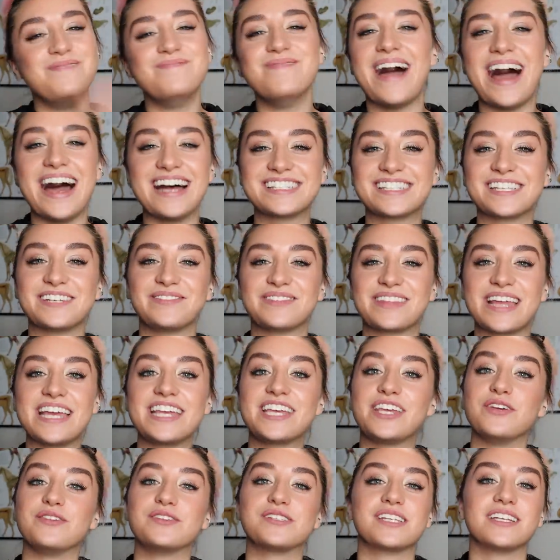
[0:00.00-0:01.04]
a massive
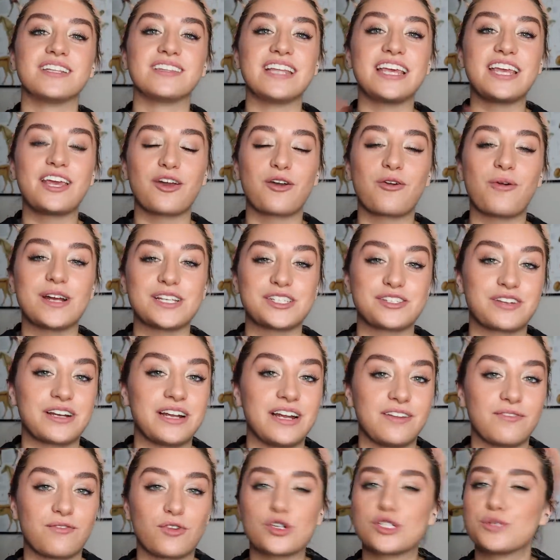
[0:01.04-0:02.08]
thank you to Link
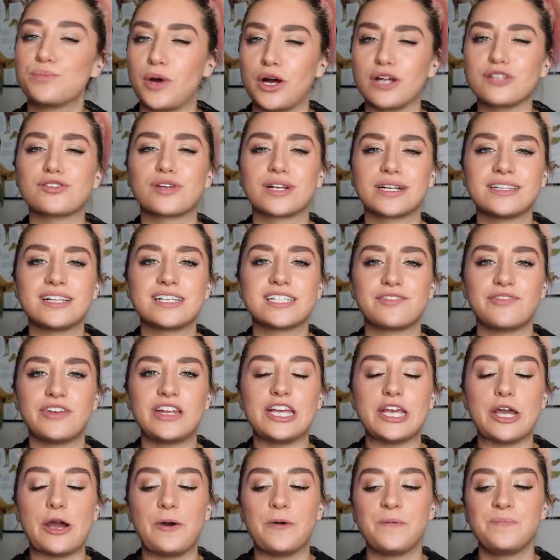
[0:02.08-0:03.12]
Equestrian for sponsoring this
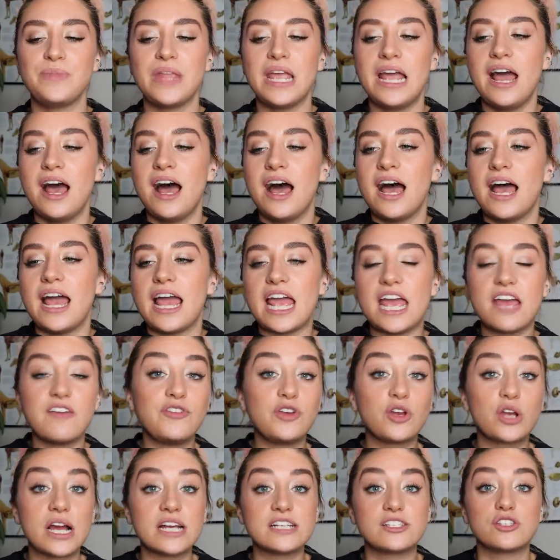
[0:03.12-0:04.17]
video. If
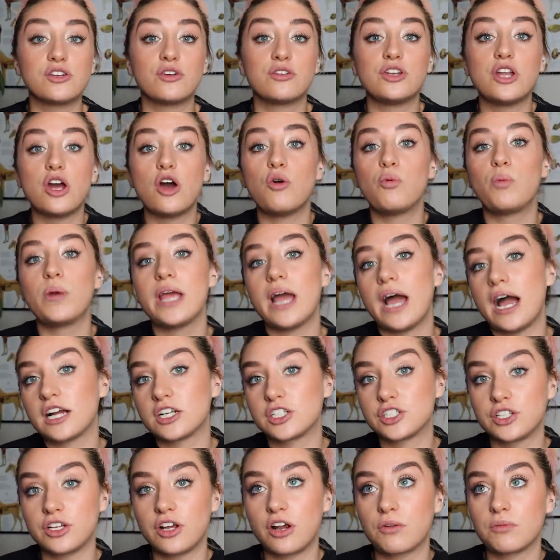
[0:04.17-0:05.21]
you guys don't know, we
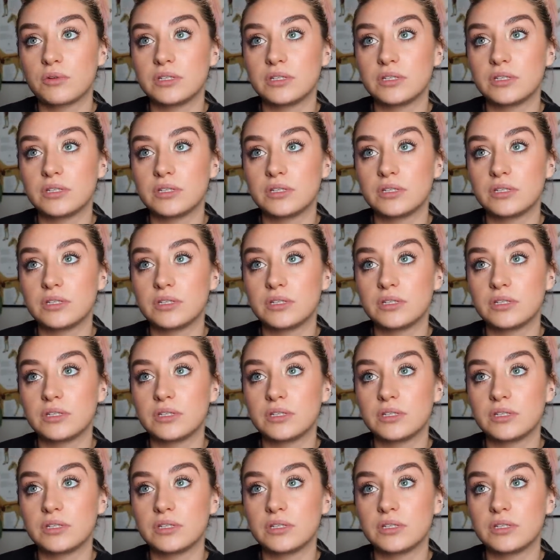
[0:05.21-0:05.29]
actually are